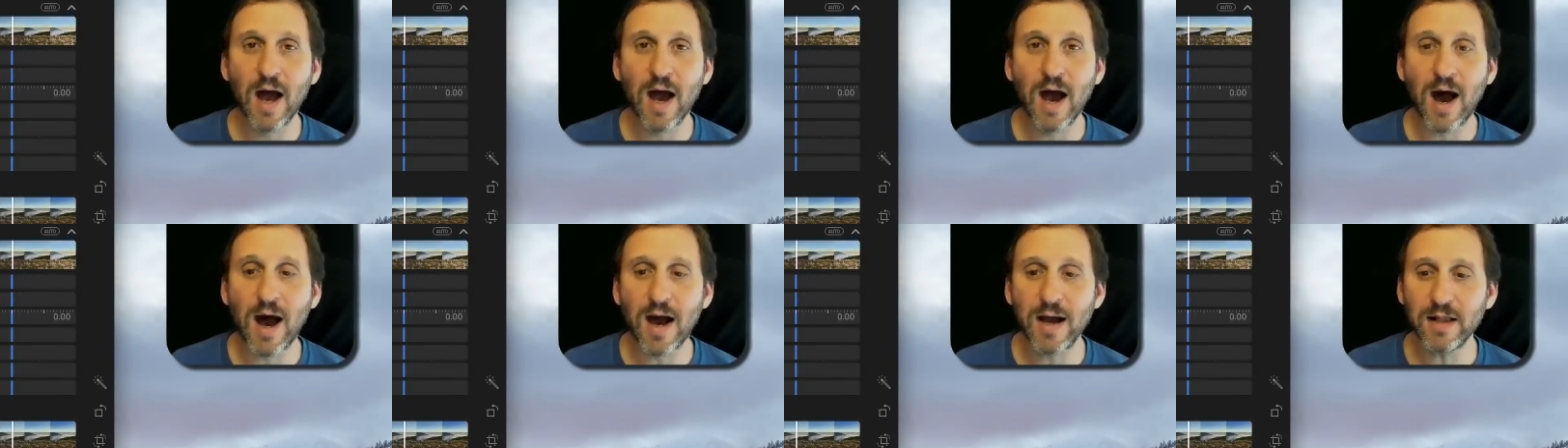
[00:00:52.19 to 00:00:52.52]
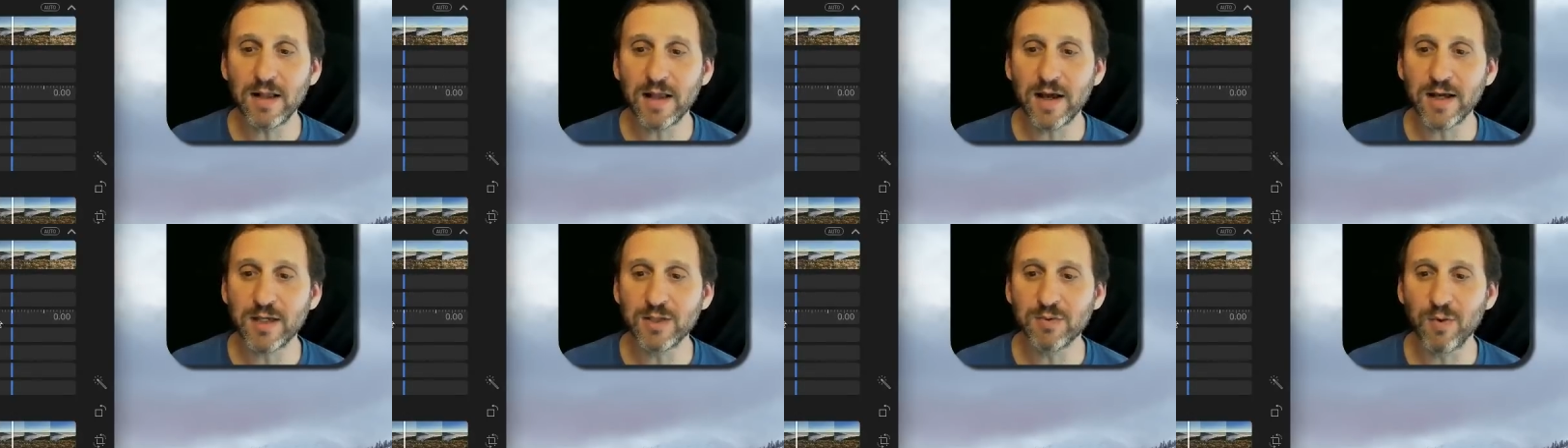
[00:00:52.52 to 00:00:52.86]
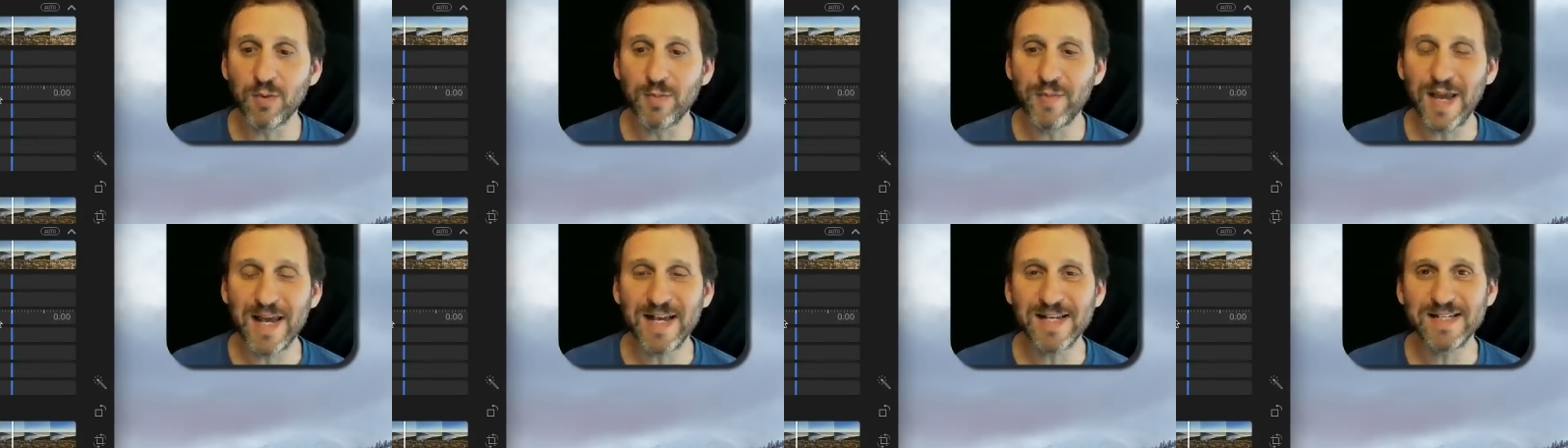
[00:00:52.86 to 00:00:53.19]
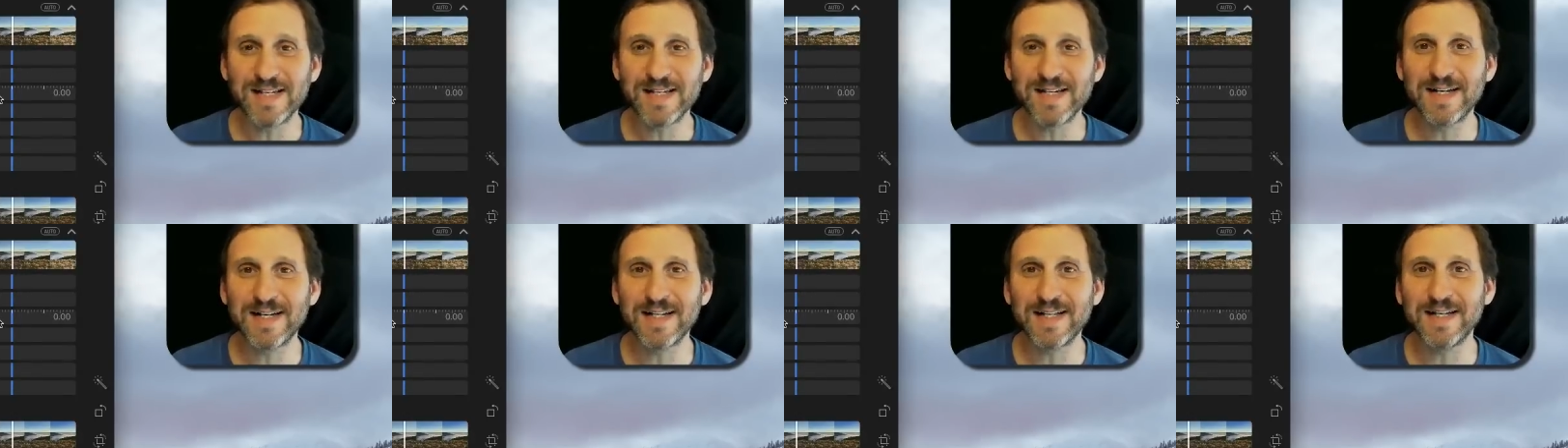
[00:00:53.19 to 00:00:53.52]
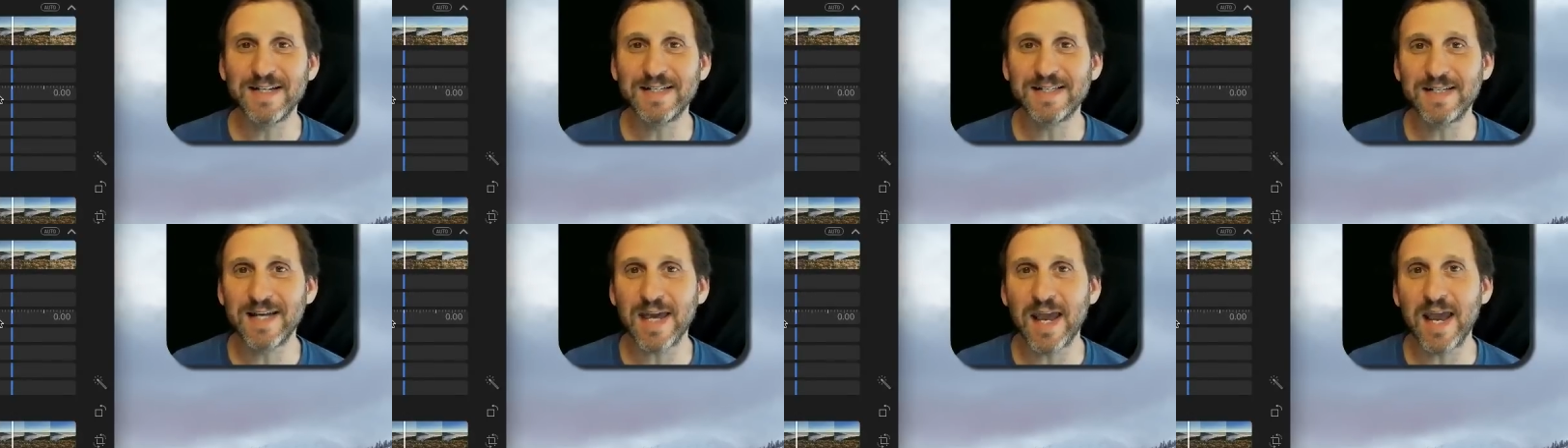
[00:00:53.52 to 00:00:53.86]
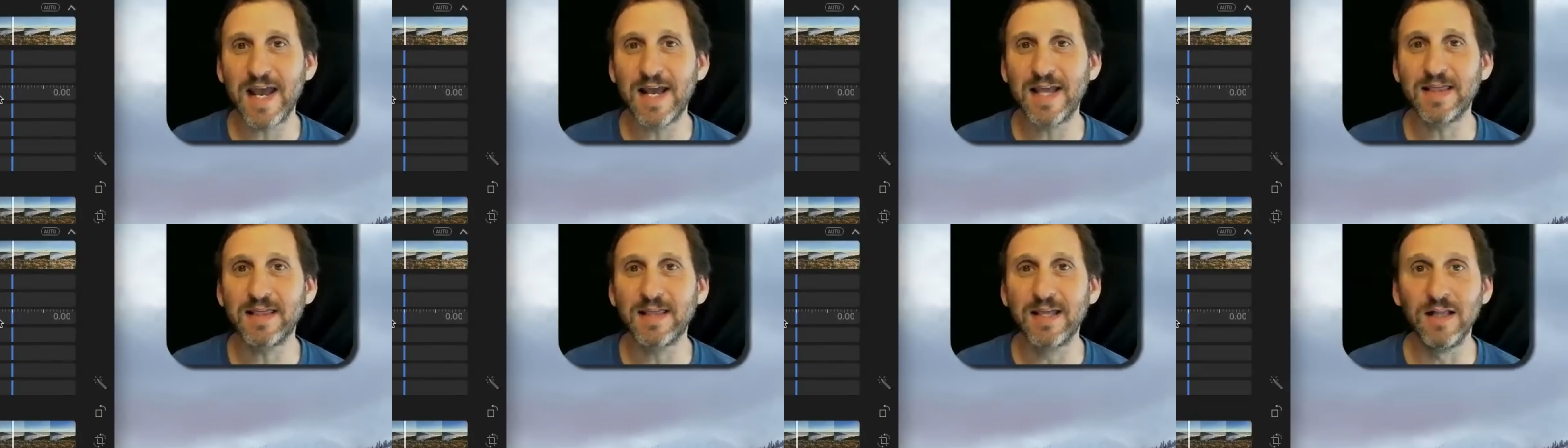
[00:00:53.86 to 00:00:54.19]
Highlights will basically
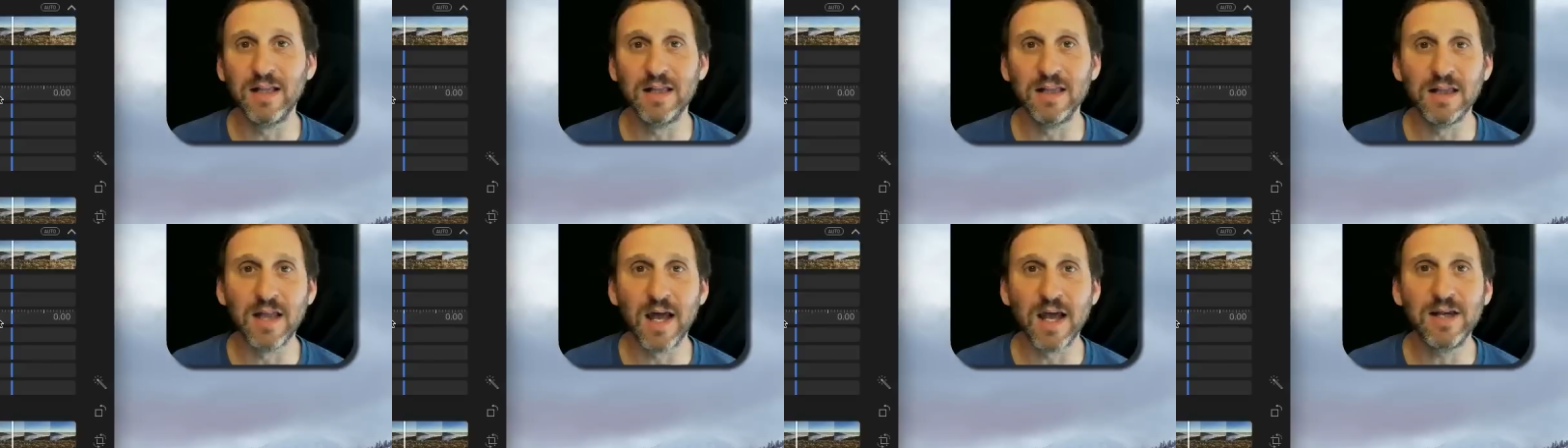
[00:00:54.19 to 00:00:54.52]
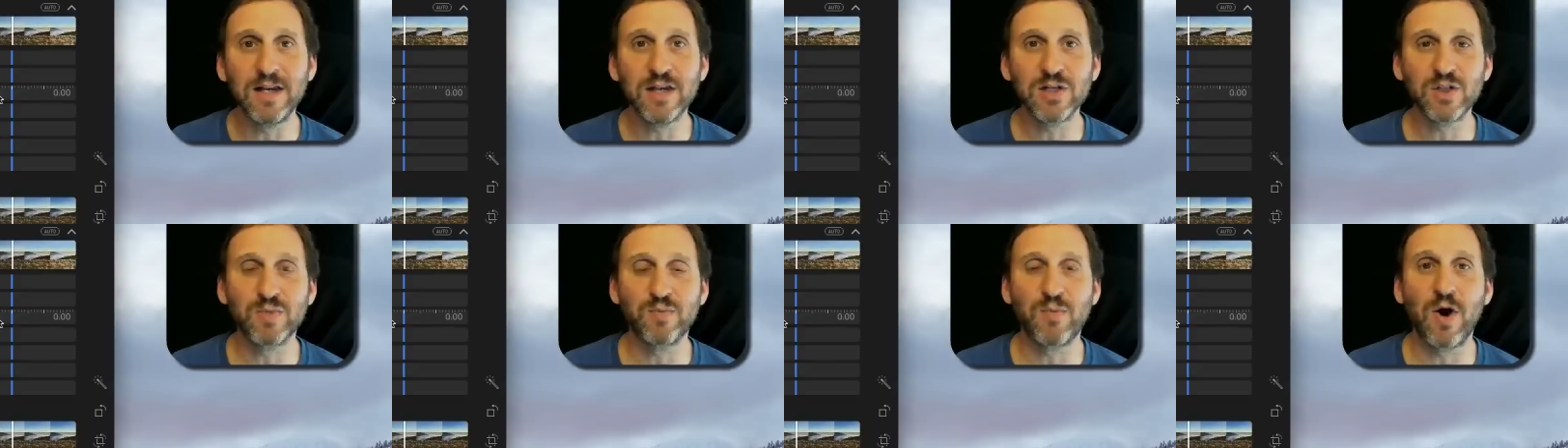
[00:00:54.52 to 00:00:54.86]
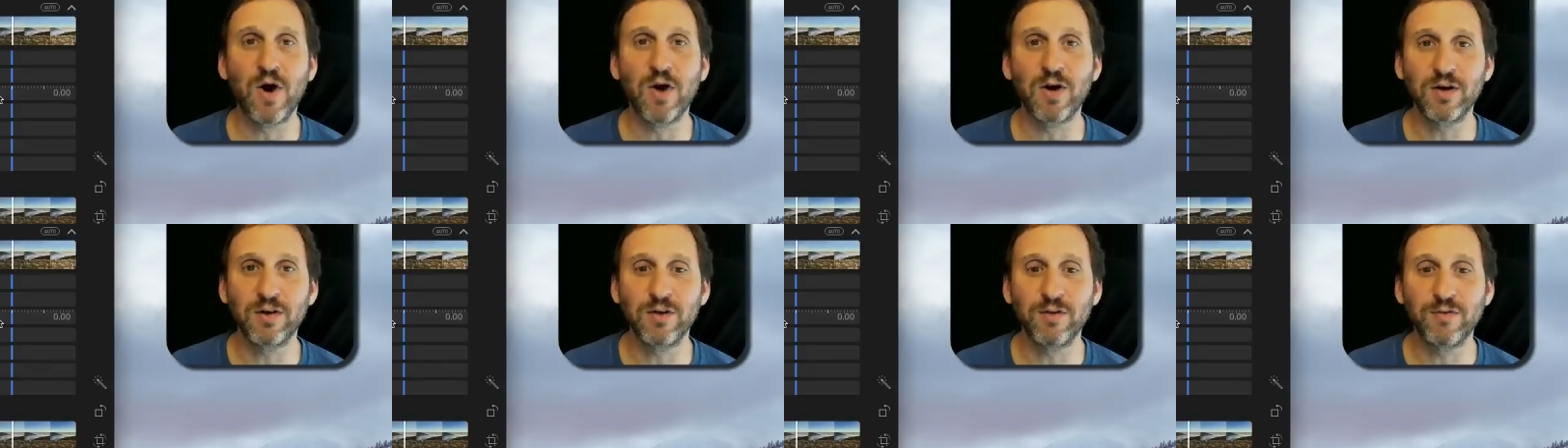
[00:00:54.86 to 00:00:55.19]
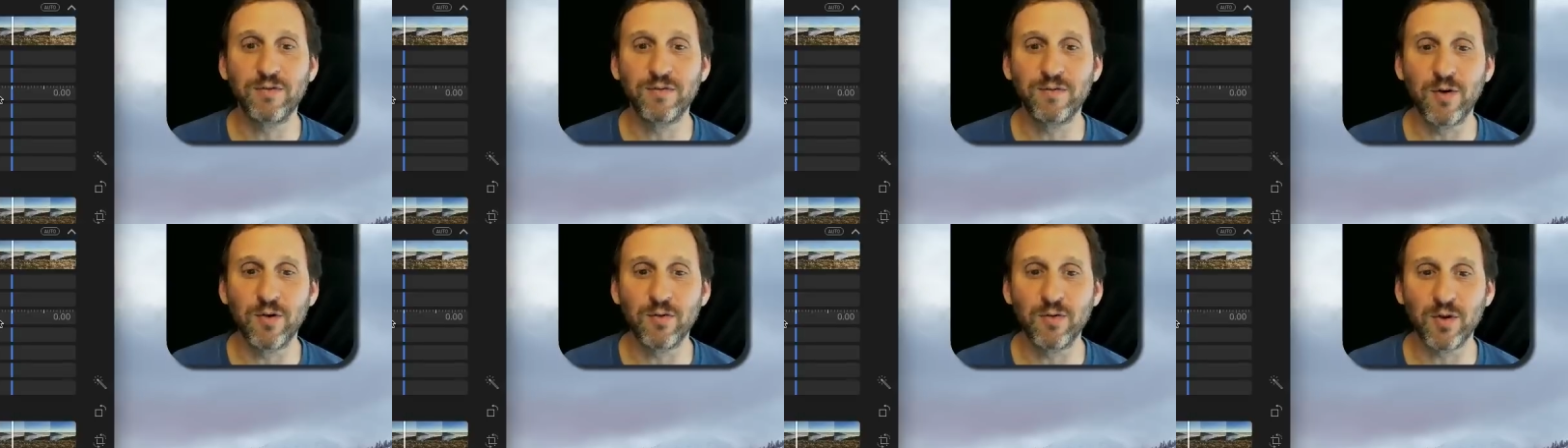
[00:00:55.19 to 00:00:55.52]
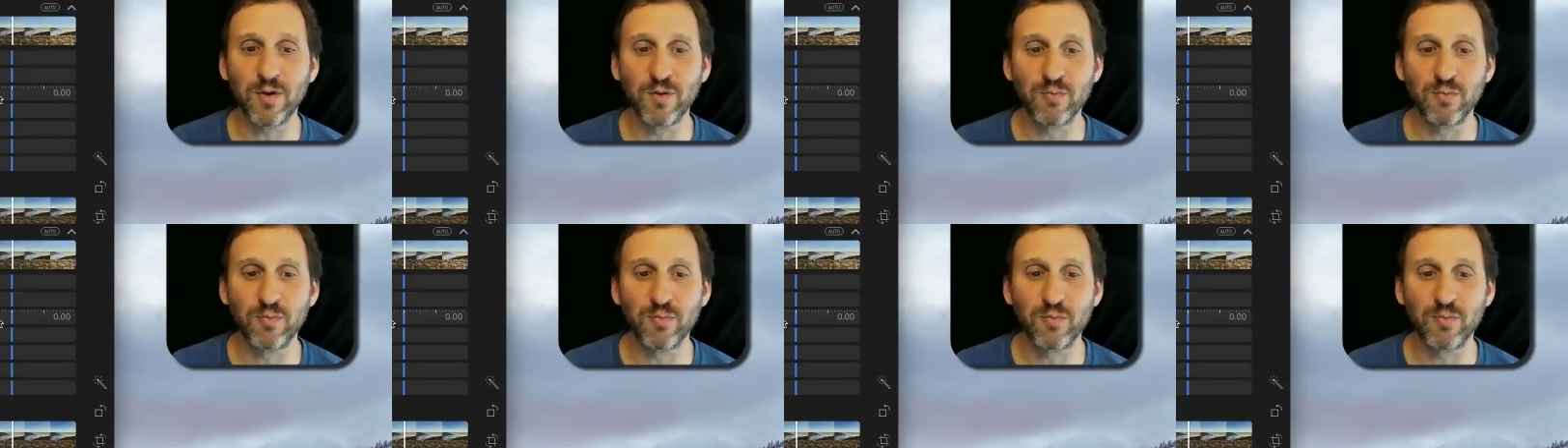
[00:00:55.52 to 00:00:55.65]
take the lightest part of the photo,